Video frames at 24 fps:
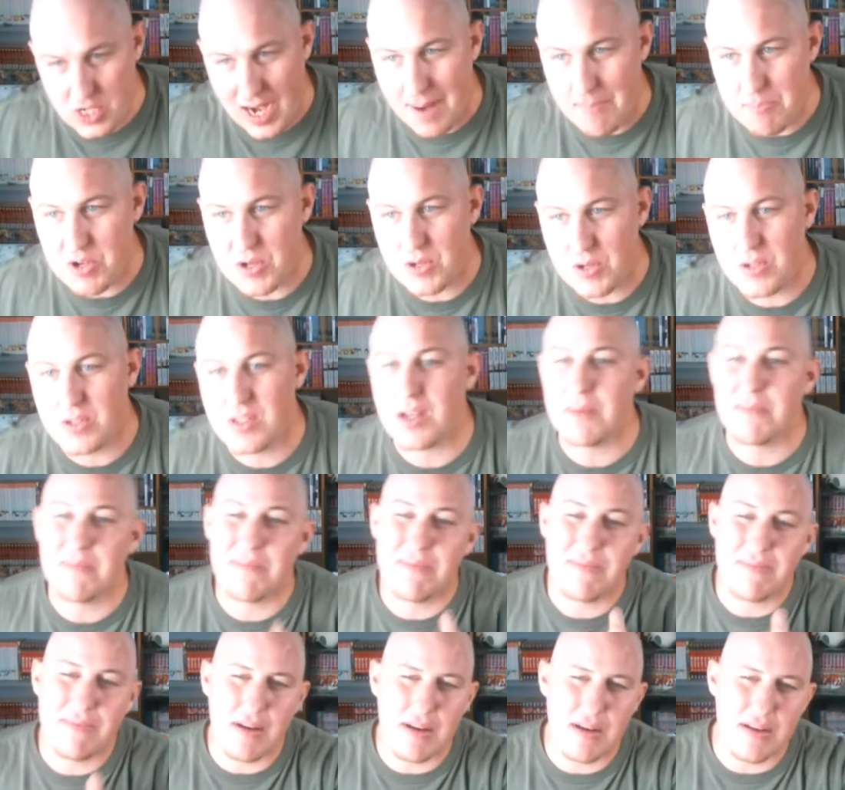chapters, and
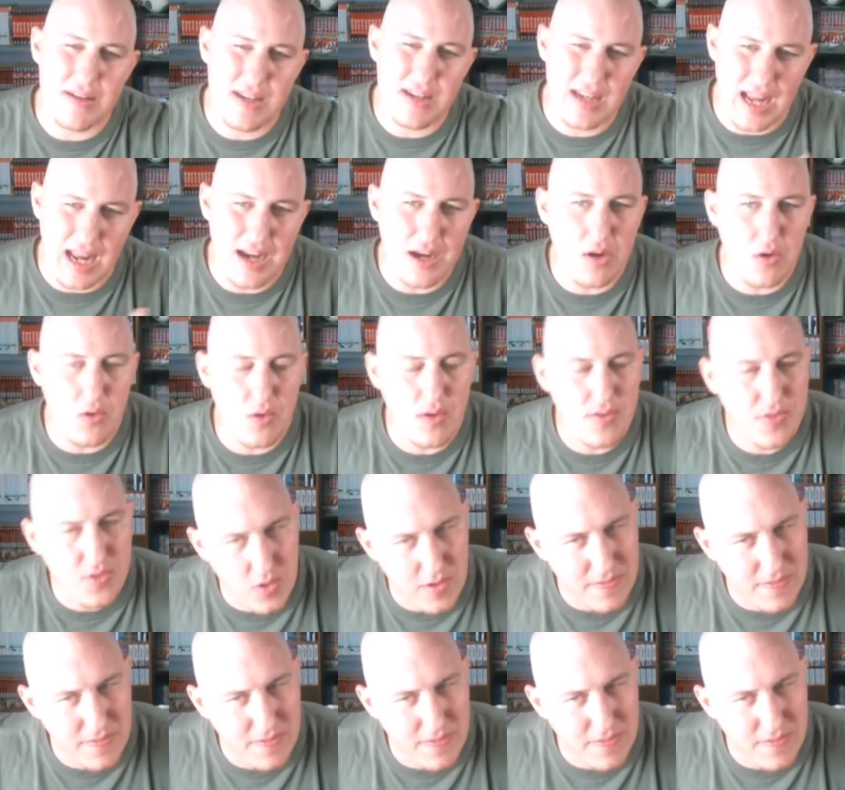I'm kind of going